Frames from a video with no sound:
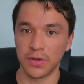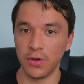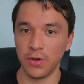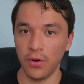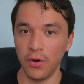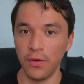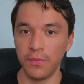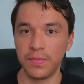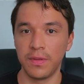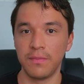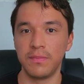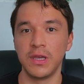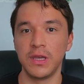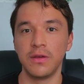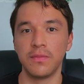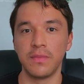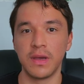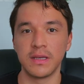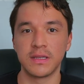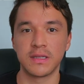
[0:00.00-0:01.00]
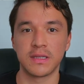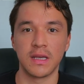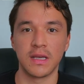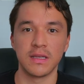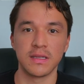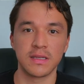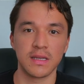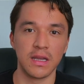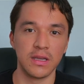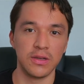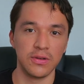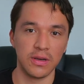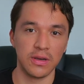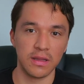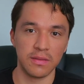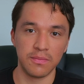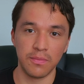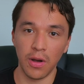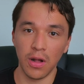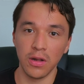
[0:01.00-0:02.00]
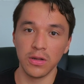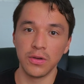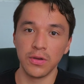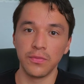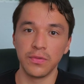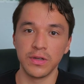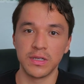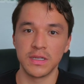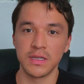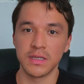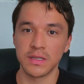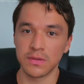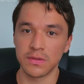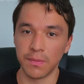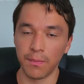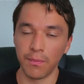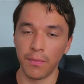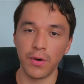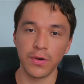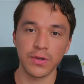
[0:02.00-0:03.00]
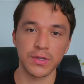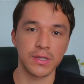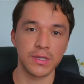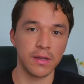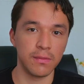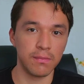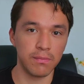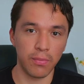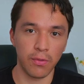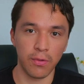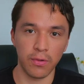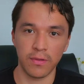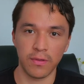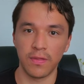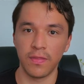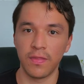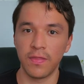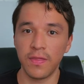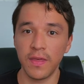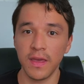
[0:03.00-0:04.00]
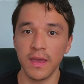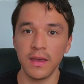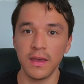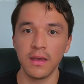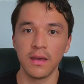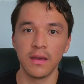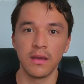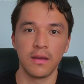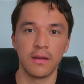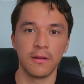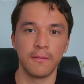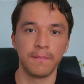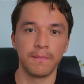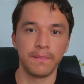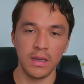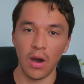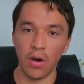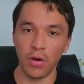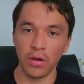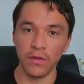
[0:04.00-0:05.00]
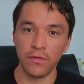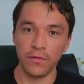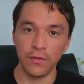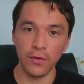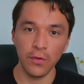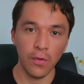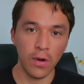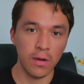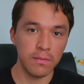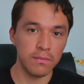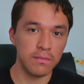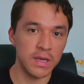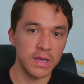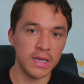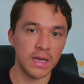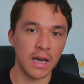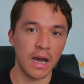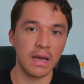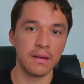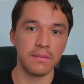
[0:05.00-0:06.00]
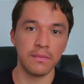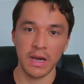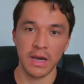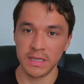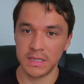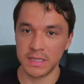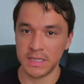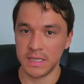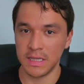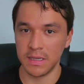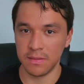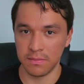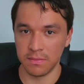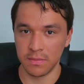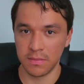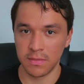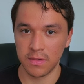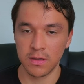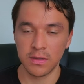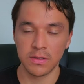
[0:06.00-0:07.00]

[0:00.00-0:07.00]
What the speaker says: so I hope the video makes sense and you get value, which is the most important thing. Now, if you want me and my team